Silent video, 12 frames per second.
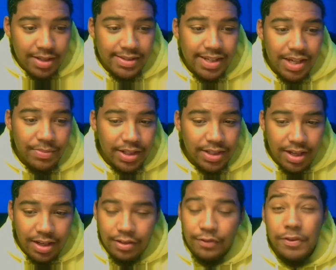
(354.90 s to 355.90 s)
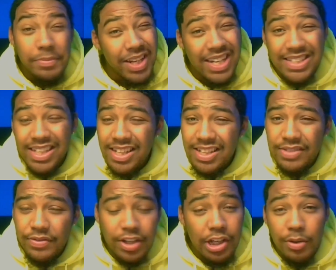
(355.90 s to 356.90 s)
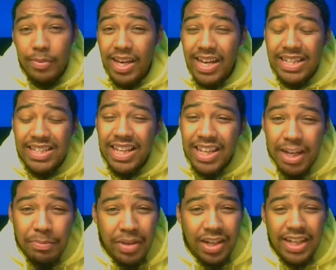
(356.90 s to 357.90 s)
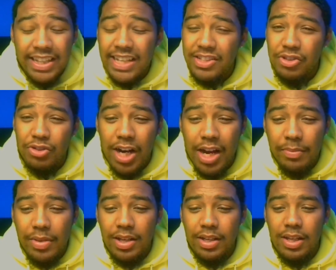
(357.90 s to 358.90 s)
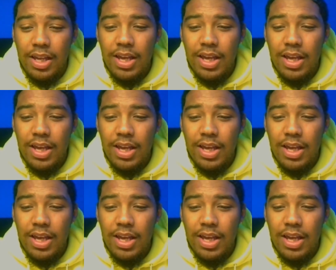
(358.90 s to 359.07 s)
Tom MacDonald, you feel me? That's the end of this video, man. Hit that like button. Hit that subscribe button.